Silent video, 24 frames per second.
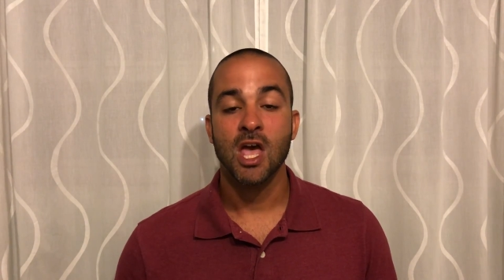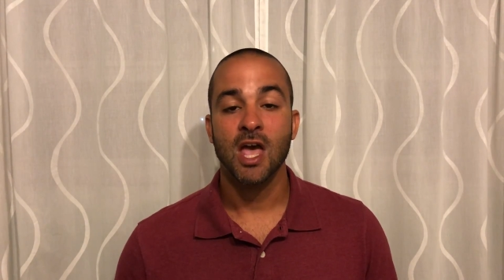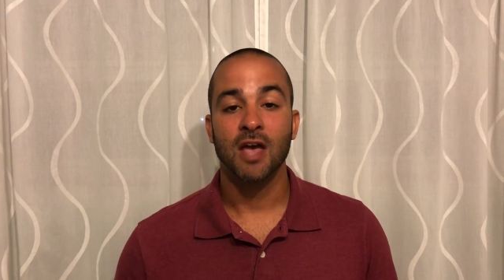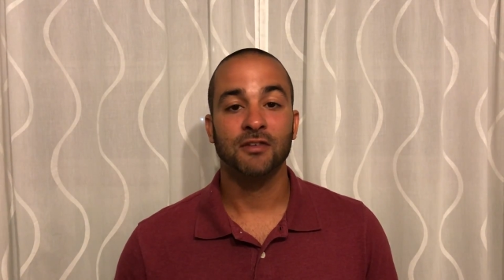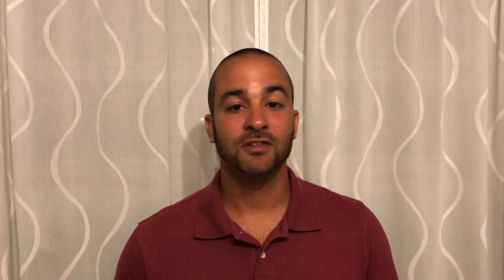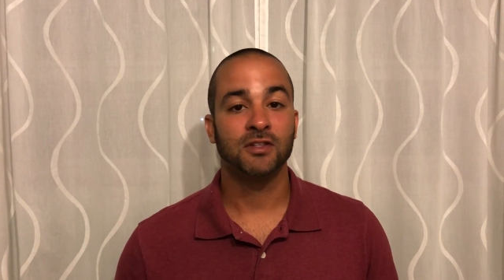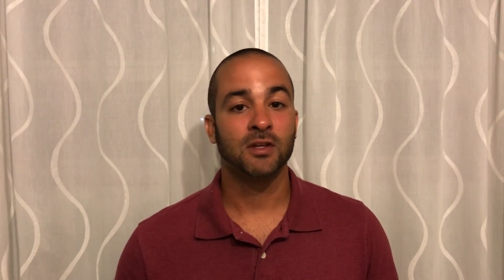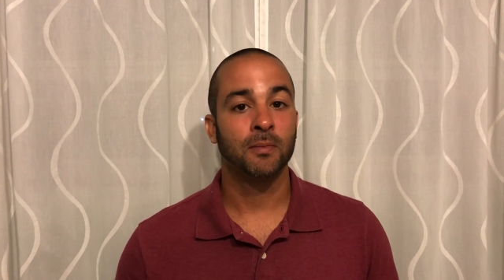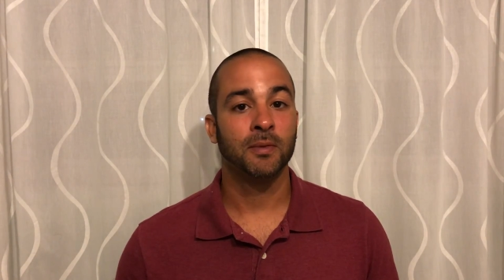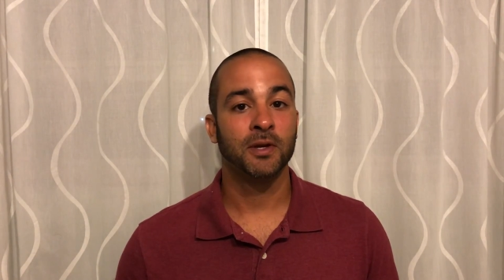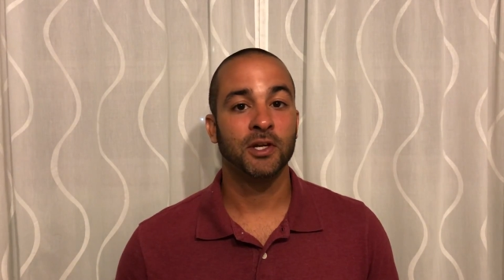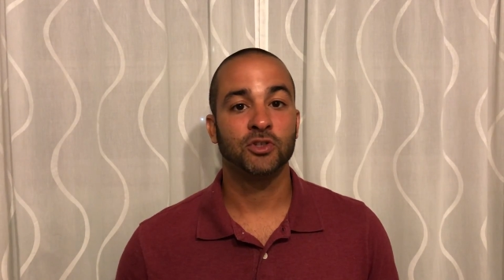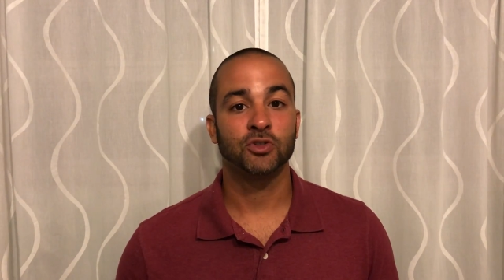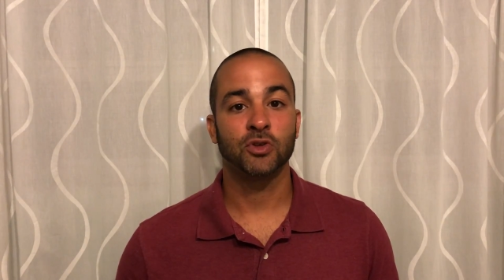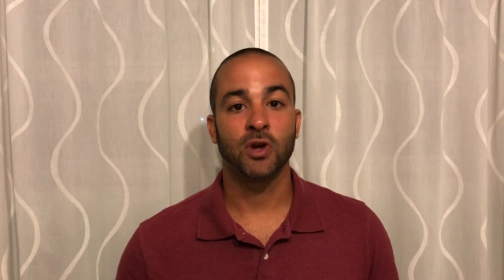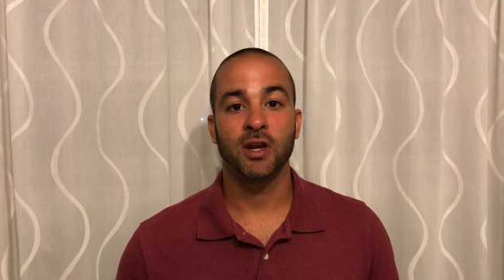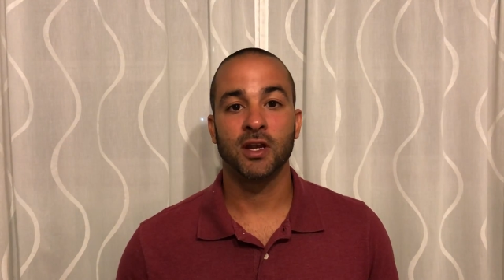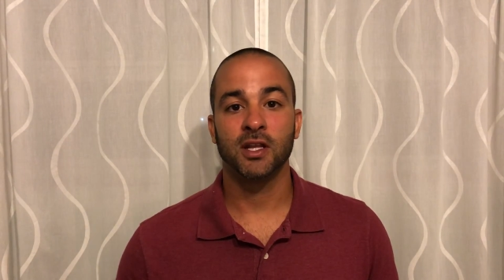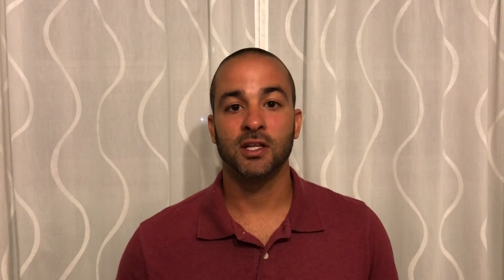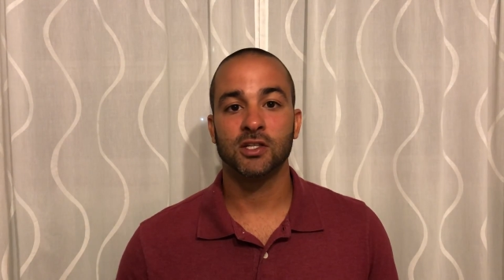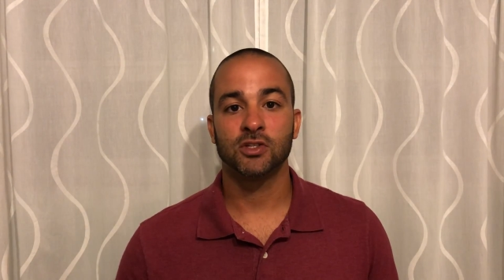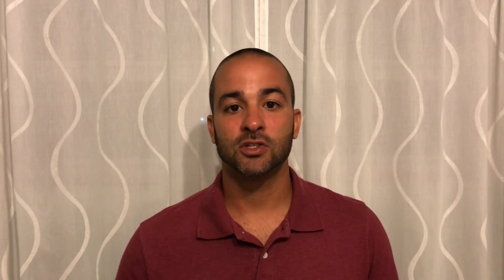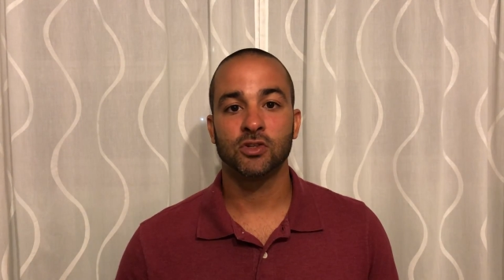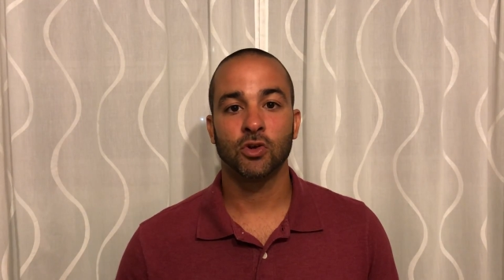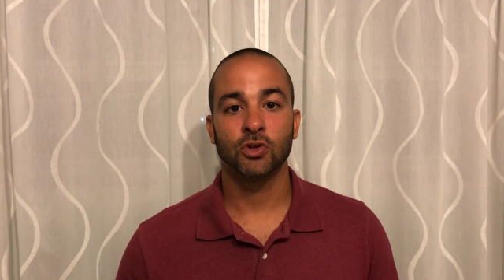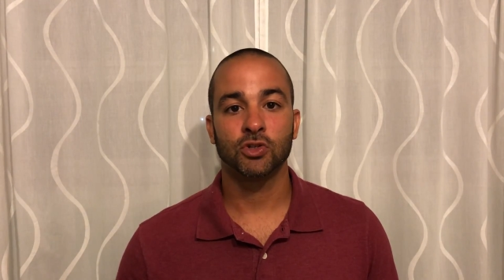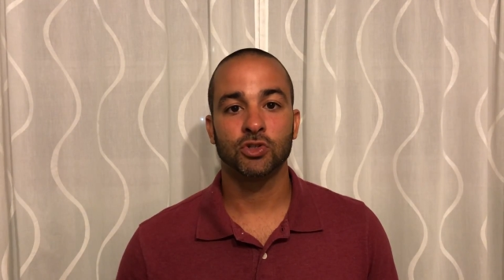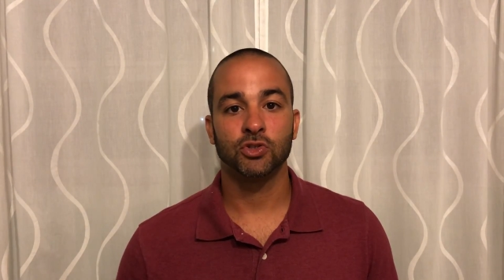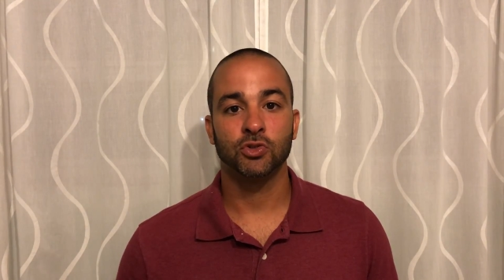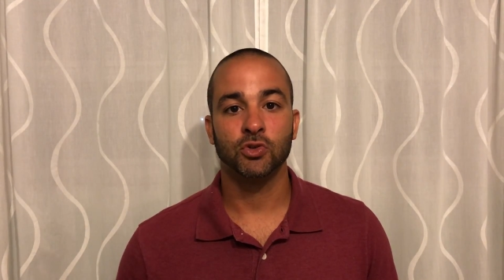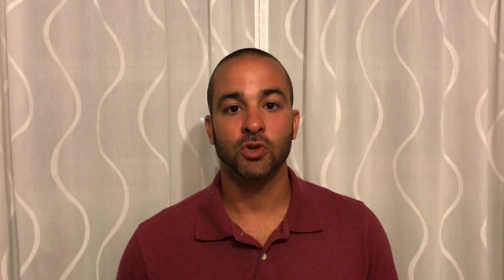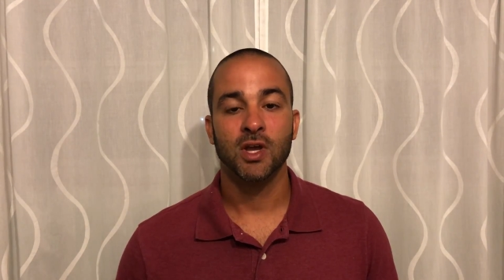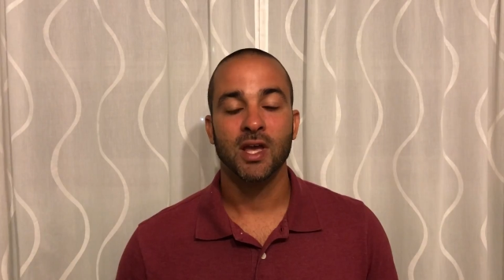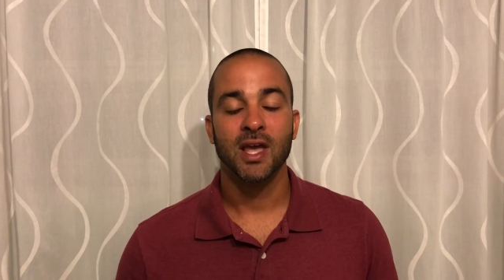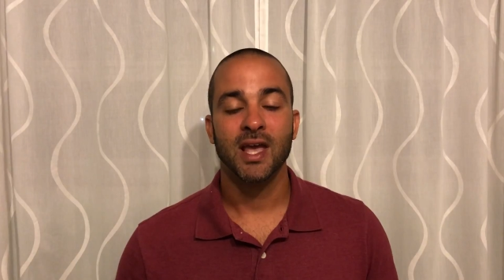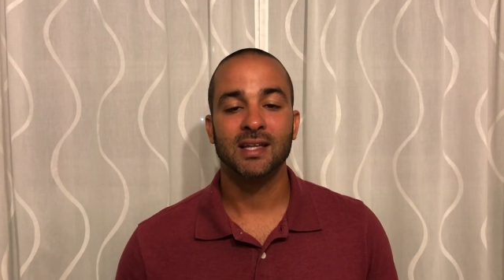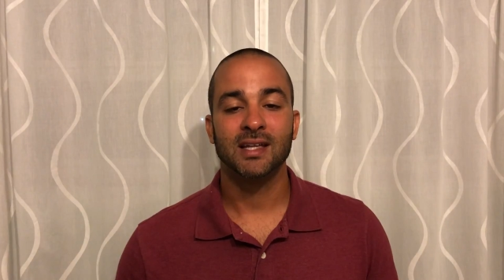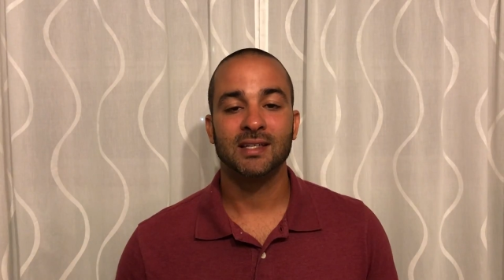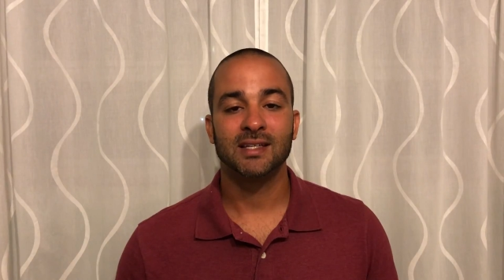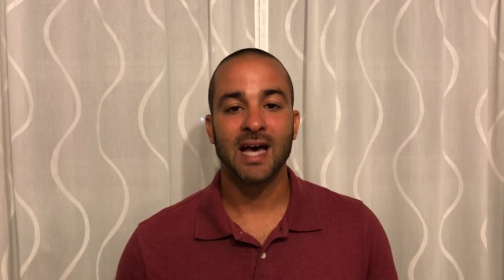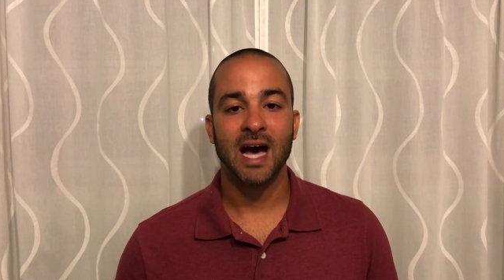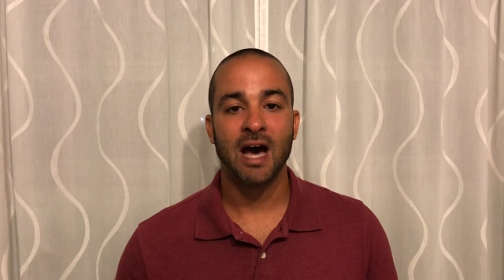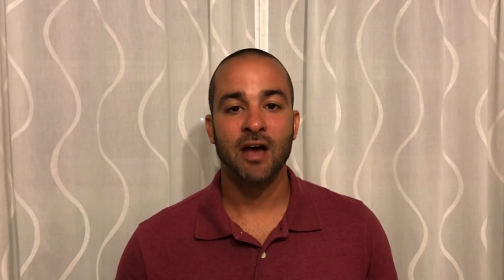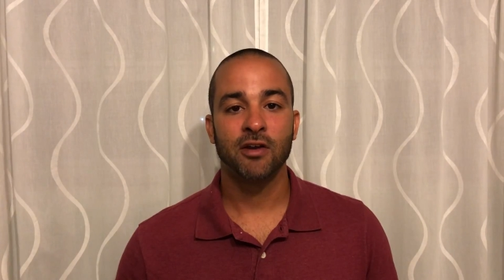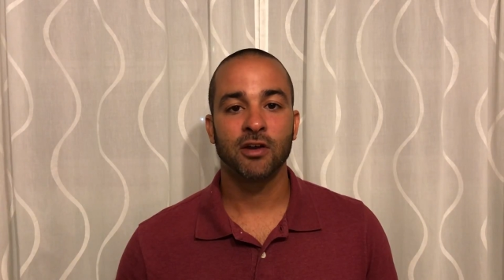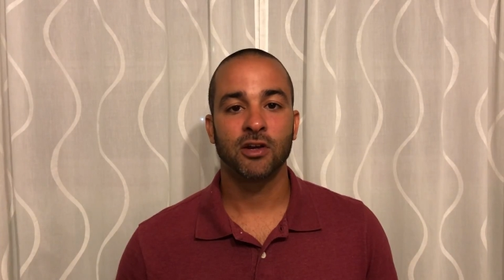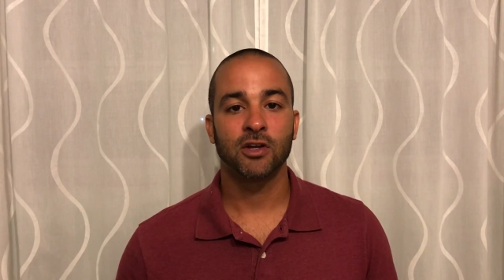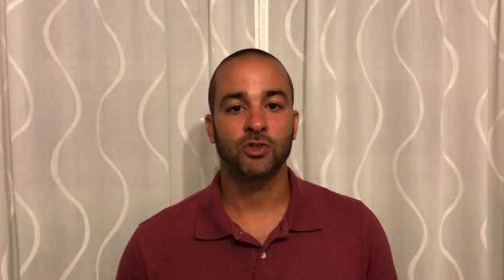If somebody's trying to insult you, it's
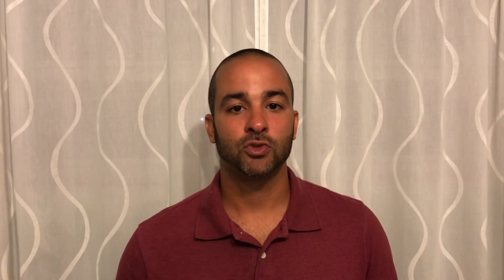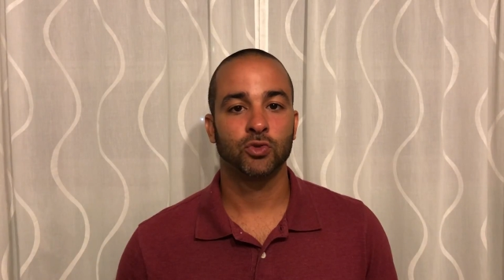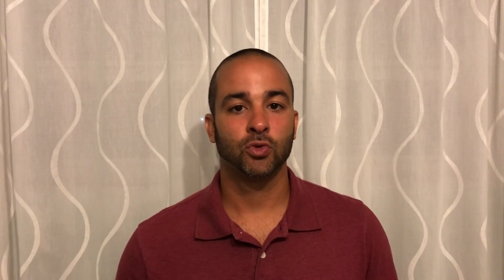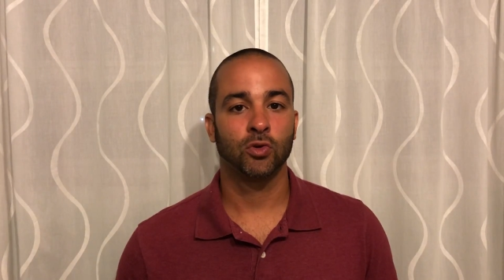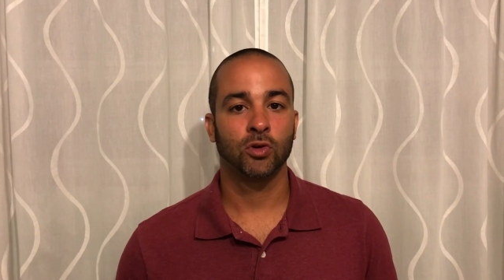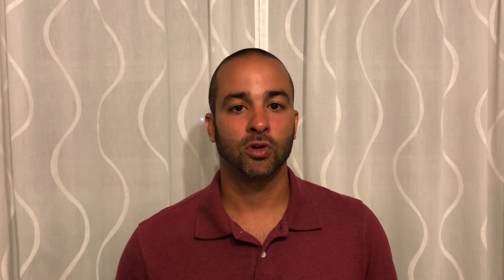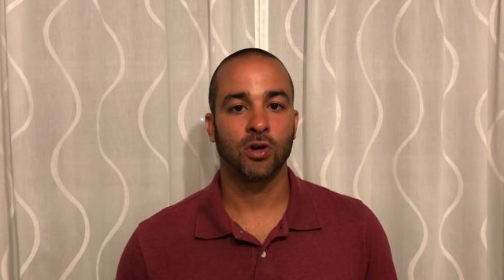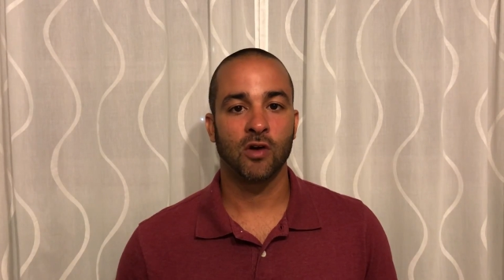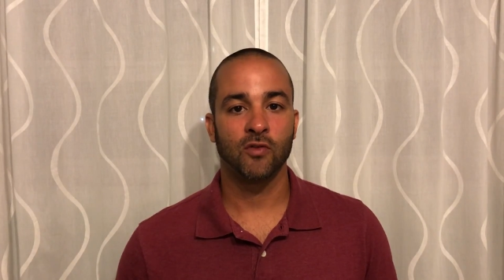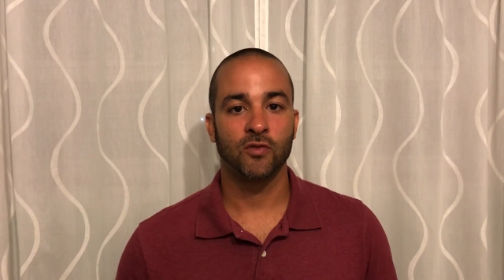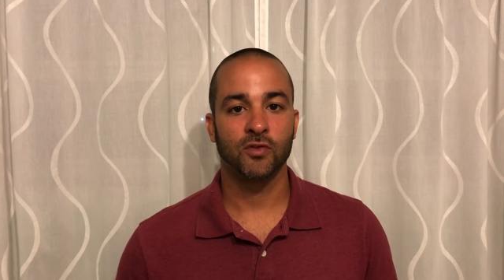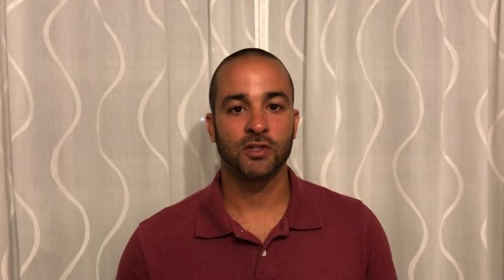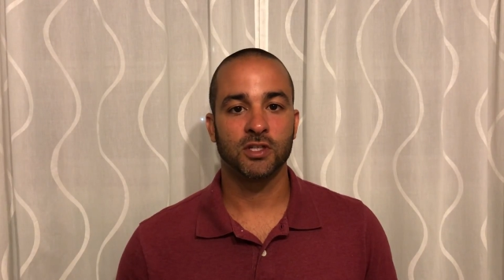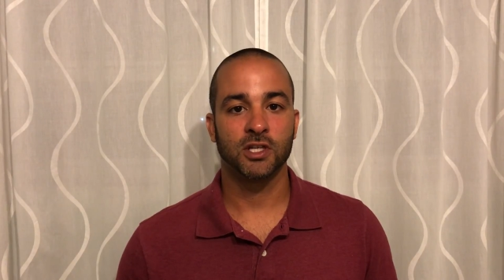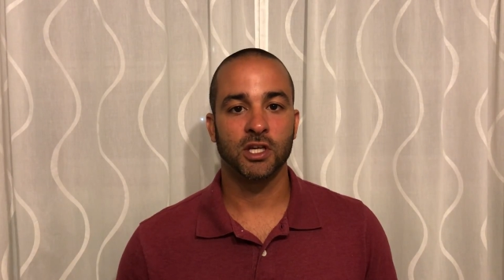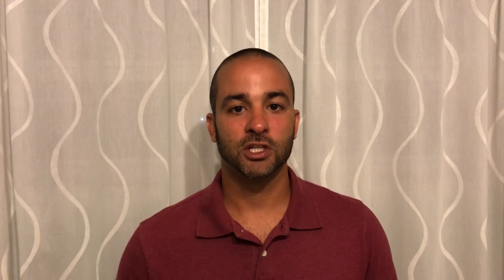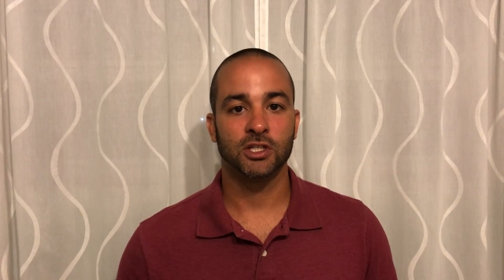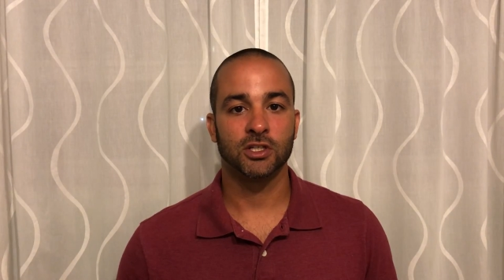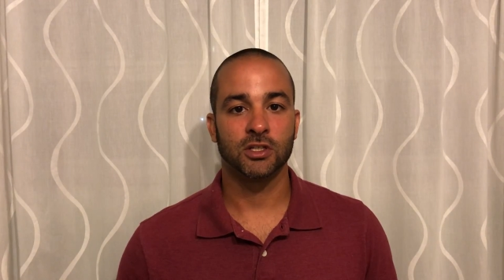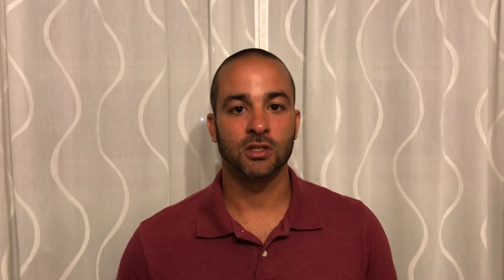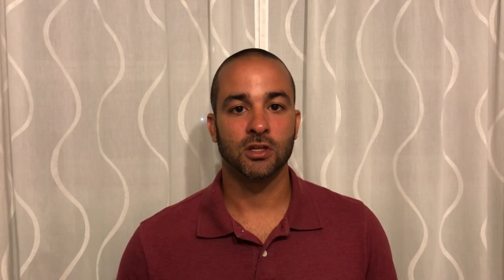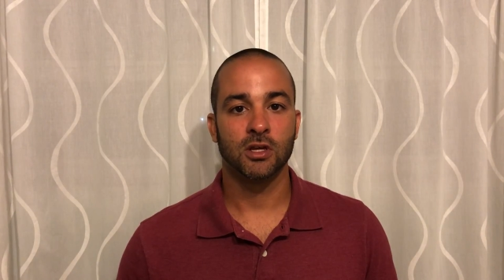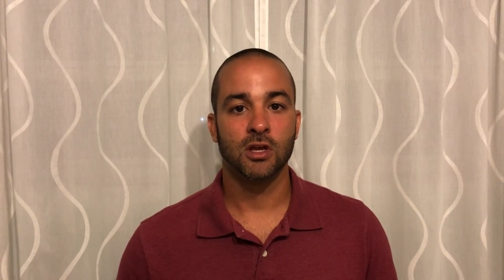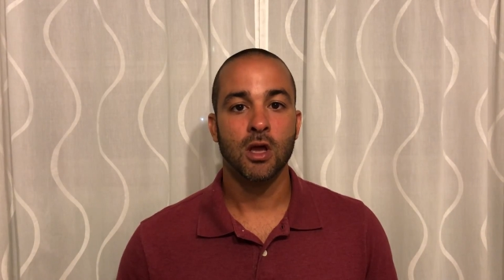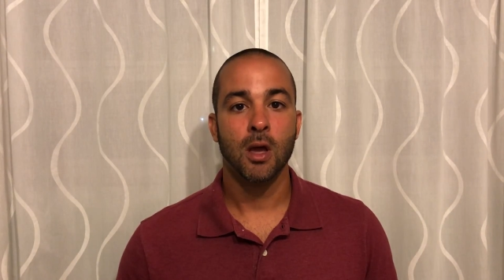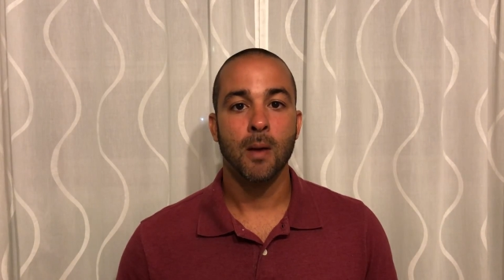how to control a conversation.